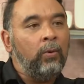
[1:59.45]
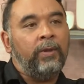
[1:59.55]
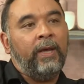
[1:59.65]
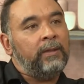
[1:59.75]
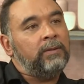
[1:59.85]

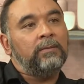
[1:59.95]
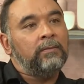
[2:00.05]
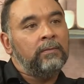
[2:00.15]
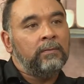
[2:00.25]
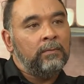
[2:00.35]
all that.
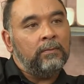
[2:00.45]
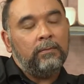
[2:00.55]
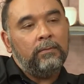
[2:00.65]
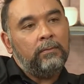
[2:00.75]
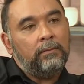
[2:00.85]

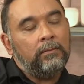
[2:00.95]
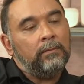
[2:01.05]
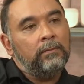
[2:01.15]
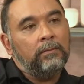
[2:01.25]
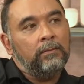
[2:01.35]
Because I
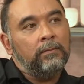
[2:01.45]
find